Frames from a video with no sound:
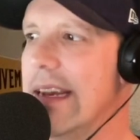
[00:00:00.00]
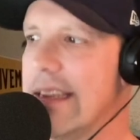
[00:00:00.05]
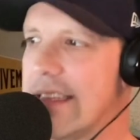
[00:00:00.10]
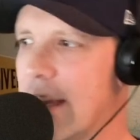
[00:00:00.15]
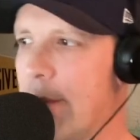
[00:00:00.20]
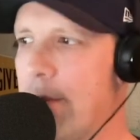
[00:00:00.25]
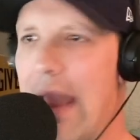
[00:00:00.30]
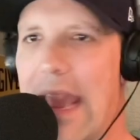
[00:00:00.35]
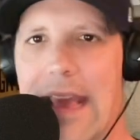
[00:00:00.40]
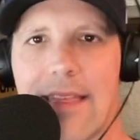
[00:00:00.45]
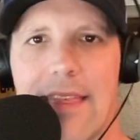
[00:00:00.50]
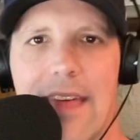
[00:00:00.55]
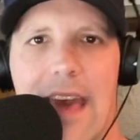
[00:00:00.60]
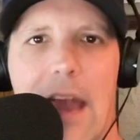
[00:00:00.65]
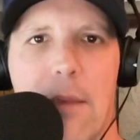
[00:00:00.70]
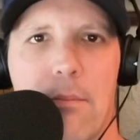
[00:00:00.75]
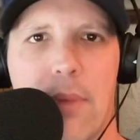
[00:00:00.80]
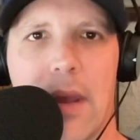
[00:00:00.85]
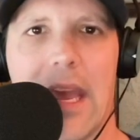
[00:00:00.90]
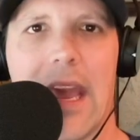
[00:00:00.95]
to make
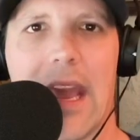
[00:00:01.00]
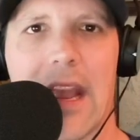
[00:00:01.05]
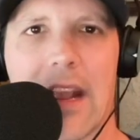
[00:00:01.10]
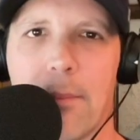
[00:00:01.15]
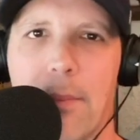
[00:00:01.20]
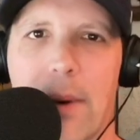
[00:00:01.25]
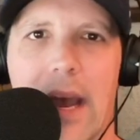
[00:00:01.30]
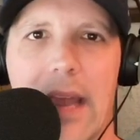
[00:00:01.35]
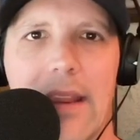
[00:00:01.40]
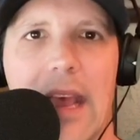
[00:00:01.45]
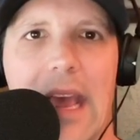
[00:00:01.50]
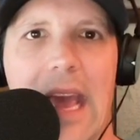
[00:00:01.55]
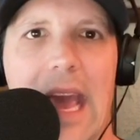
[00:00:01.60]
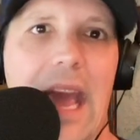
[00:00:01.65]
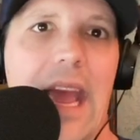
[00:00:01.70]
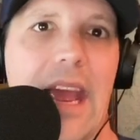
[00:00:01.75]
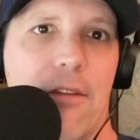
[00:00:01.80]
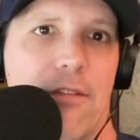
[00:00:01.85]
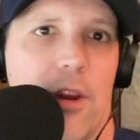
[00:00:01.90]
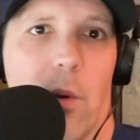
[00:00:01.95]
that pick. But,
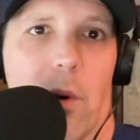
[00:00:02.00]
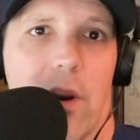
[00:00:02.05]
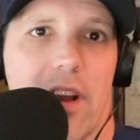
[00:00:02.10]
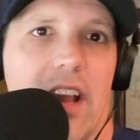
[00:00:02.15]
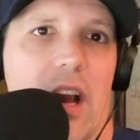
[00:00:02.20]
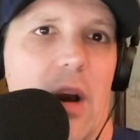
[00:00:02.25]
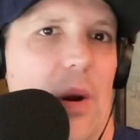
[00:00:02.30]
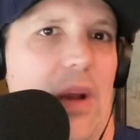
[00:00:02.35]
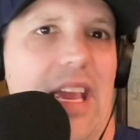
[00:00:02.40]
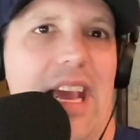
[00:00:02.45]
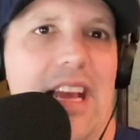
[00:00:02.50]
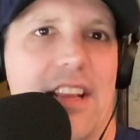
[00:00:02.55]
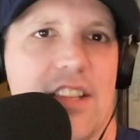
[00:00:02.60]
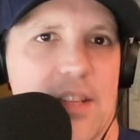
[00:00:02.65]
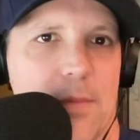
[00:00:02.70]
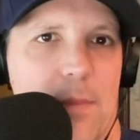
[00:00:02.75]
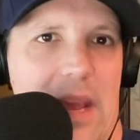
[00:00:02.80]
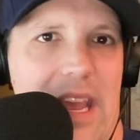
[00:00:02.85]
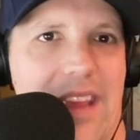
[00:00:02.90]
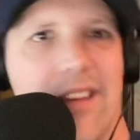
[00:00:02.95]
hey, if you want to go
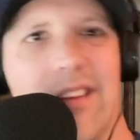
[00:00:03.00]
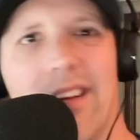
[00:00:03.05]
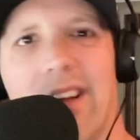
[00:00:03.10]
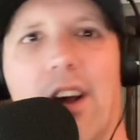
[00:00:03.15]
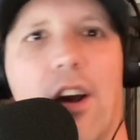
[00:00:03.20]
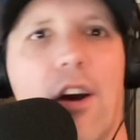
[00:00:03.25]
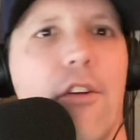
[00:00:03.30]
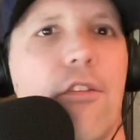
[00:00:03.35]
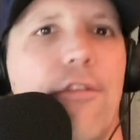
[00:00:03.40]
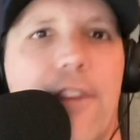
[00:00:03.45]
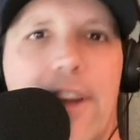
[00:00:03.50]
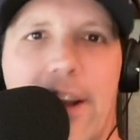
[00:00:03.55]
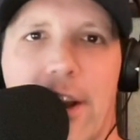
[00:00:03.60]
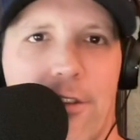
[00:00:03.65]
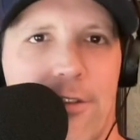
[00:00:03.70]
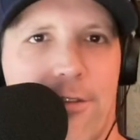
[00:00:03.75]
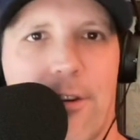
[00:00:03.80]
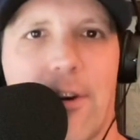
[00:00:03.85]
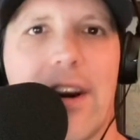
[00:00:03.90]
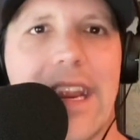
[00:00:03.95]
against me,
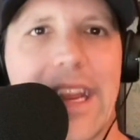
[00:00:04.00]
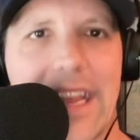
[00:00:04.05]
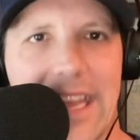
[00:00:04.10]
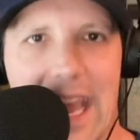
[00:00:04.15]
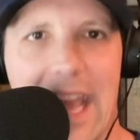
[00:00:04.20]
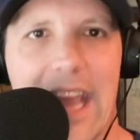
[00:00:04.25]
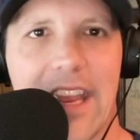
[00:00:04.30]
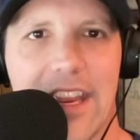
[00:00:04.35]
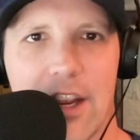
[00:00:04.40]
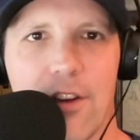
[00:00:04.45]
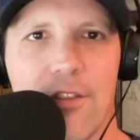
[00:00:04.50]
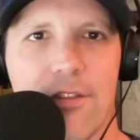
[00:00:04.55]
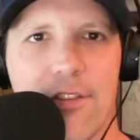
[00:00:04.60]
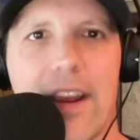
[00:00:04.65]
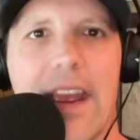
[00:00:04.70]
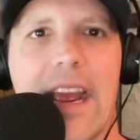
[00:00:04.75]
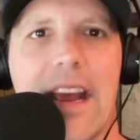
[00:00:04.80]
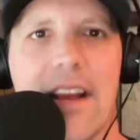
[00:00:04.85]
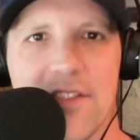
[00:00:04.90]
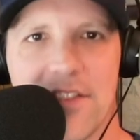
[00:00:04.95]
feel free, KU
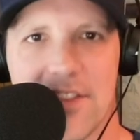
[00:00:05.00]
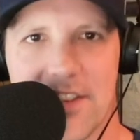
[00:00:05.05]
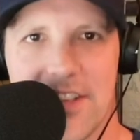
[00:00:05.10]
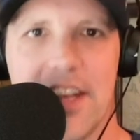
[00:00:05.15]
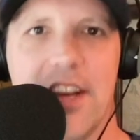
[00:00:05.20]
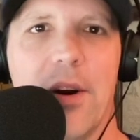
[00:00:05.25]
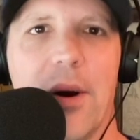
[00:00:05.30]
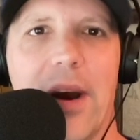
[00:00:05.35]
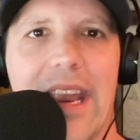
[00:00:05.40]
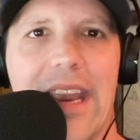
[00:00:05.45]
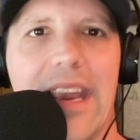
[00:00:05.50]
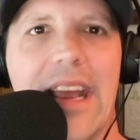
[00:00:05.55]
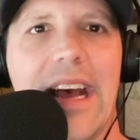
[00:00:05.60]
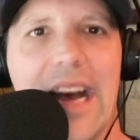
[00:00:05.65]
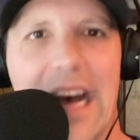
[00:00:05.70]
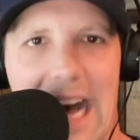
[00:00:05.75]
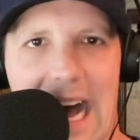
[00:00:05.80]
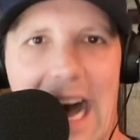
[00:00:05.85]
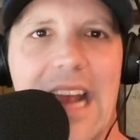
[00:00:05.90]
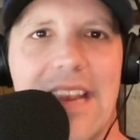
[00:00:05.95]
fans. Do it.
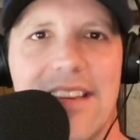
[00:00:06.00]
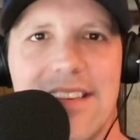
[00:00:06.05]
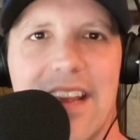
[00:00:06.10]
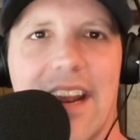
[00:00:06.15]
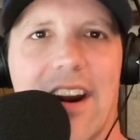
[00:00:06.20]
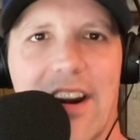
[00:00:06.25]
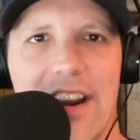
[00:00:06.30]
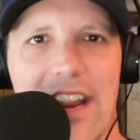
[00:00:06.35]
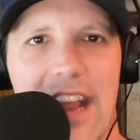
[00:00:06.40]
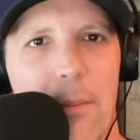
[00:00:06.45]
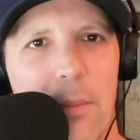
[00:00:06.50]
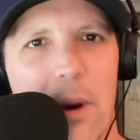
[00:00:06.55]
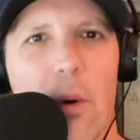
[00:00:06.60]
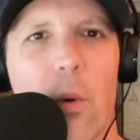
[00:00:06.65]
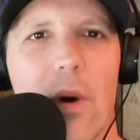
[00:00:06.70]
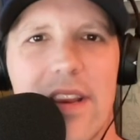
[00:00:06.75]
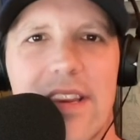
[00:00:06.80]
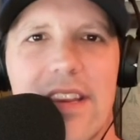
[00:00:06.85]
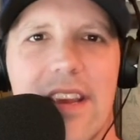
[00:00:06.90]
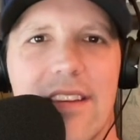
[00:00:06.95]
I dare you. But
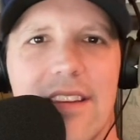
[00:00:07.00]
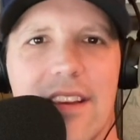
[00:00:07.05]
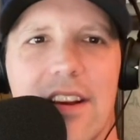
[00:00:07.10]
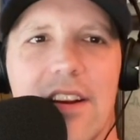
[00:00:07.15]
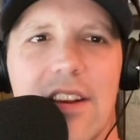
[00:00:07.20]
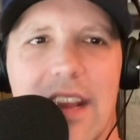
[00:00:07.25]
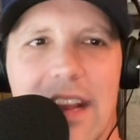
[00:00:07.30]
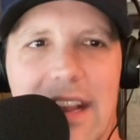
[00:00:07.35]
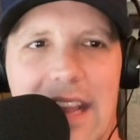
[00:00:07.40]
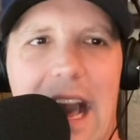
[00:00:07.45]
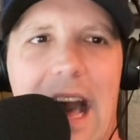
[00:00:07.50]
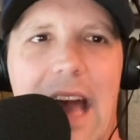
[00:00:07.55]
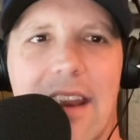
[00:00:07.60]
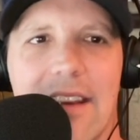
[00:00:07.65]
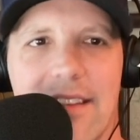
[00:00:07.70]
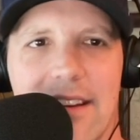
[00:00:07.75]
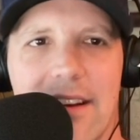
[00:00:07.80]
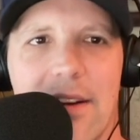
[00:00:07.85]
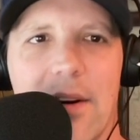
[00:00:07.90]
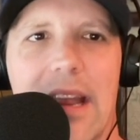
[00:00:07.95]
when you do, you got
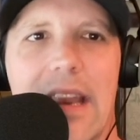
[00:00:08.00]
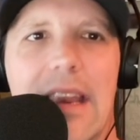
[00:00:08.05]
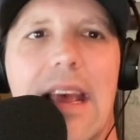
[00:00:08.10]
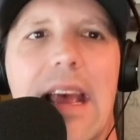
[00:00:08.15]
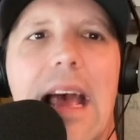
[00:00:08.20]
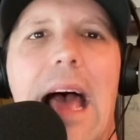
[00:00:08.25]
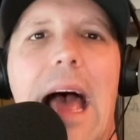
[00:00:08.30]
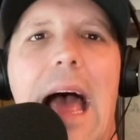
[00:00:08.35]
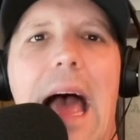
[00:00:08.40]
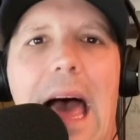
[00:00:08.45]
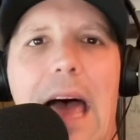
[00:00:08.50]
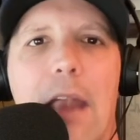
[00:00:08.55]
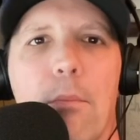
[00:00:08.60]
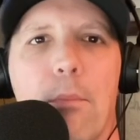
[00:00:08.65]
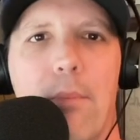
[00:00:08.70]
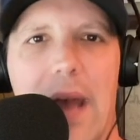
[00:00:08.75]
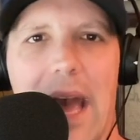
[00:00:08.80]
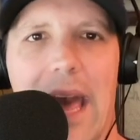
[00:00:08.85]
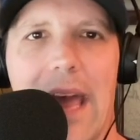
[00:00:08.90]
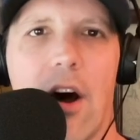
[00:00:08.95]
to do it
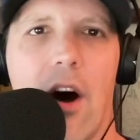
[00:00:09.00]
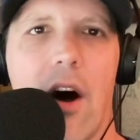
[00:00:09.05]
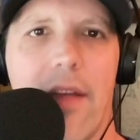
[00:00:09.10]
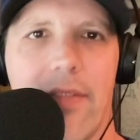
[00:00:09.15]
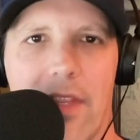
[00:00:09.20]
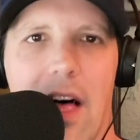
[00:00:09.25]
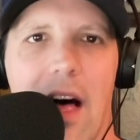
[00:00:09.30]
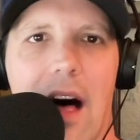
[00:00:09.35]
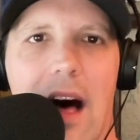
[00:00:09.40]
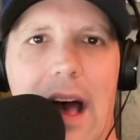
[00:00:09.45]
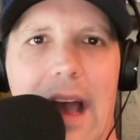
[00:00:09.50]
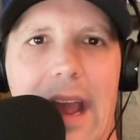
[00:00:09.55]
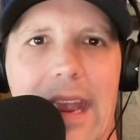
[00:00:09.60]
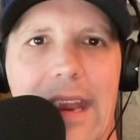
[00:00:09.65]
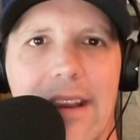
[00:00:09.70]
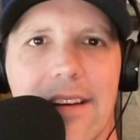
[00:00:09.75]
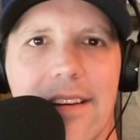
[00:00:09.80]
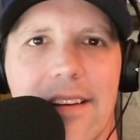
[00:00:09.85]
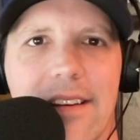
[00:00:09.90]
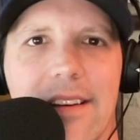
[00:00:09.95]
at
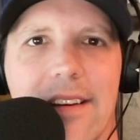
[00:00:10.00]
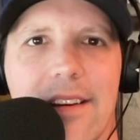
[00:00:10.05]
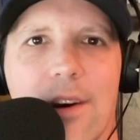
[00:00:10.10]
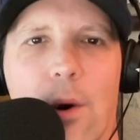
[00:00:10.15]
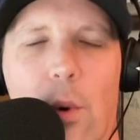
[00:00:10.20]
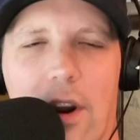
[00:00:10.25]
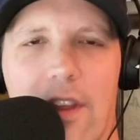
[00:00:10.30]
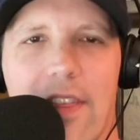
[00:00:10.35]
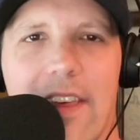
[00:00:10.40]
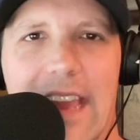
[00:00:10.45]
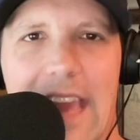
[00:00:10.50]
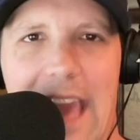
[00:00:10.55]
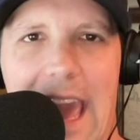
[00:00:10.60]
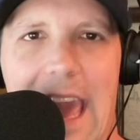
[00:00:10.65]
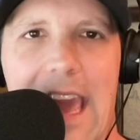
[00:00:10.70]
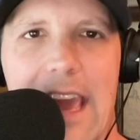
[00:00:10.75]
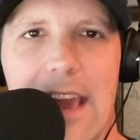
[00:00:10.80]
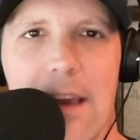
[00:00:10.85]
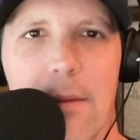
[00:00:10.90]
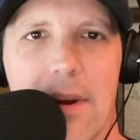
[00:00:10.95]
BetOnline, where the
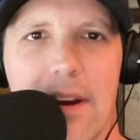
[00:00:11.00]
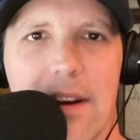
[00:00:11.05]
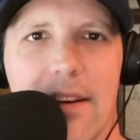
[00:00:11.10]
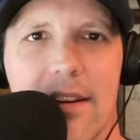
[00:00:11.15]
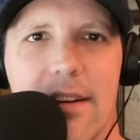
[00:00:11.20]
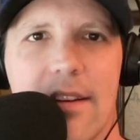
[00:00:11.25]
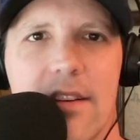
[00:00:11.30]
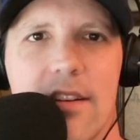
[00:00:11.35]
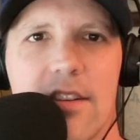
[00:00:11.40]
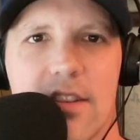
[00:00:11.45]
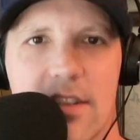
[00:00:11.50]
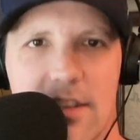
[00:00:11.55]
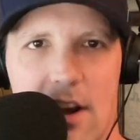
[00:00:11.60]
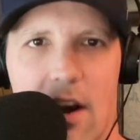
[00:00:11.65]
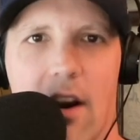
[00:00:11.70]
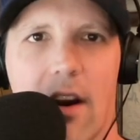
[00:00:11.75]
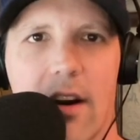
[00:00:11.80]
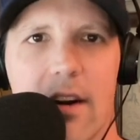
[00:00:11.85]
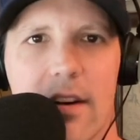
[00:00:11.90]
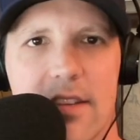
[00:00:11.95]
game
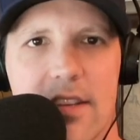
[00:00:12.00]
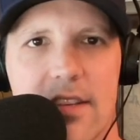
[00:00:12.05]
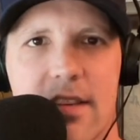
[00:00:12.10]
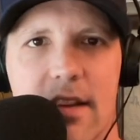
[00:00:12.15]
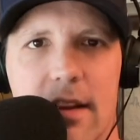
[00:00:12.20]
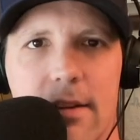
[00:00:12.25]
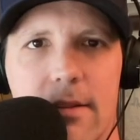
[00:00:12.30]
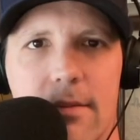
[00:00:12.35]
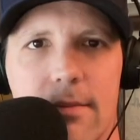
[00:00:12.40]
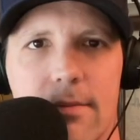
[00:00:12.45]
starts.